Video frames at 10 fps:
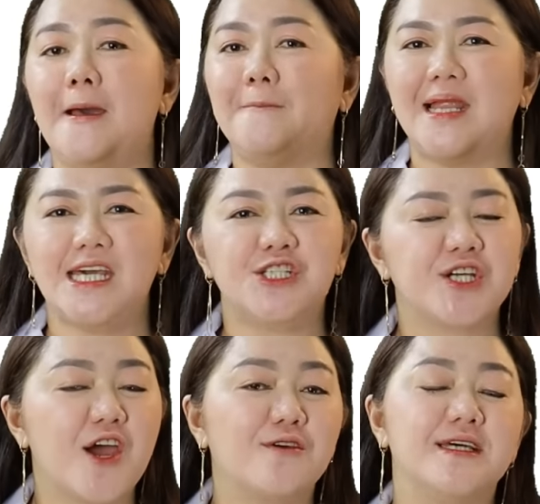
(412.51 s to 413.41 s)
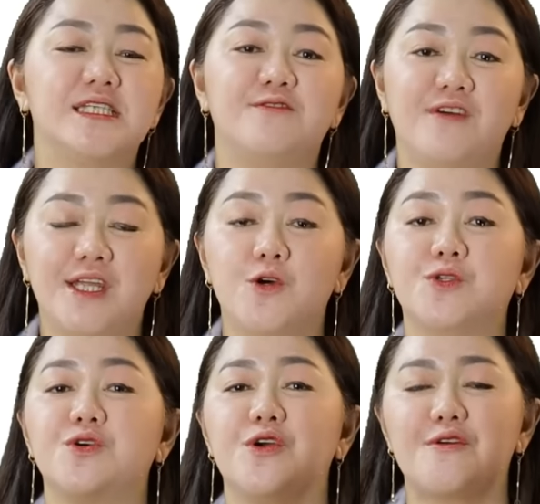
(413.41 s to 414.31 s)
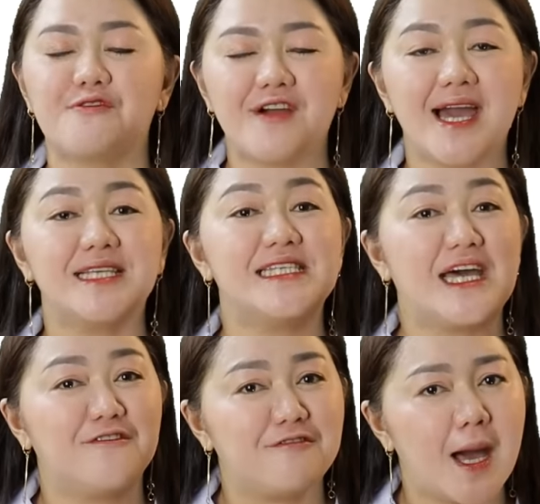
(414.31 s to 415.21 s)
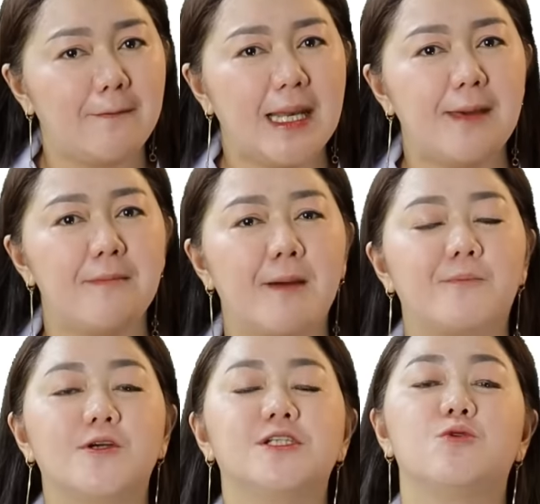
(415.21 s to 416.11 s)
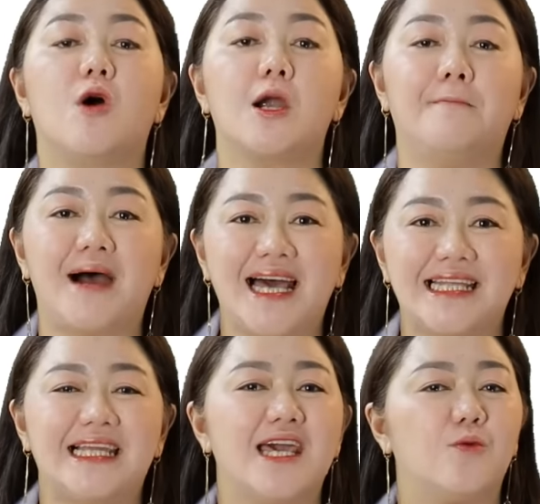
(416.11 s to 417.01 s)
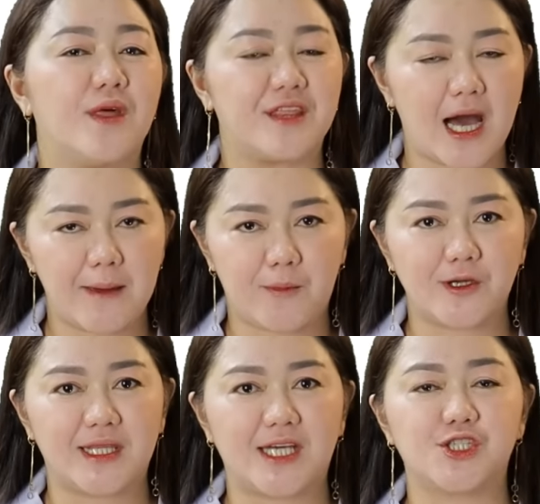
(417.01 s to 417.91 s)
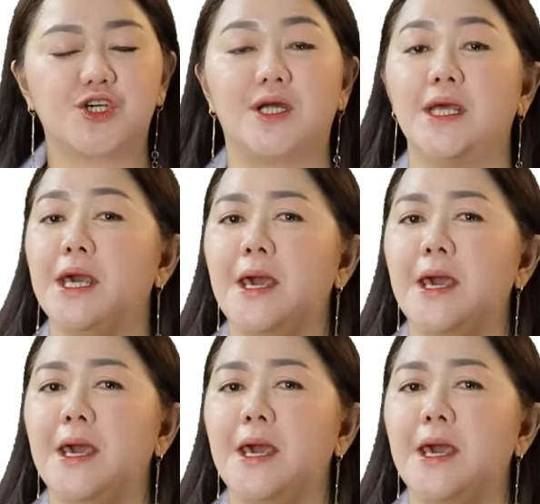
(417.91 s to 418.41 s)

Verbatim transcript: Please share this video to your friends and family members who are battling with hypertension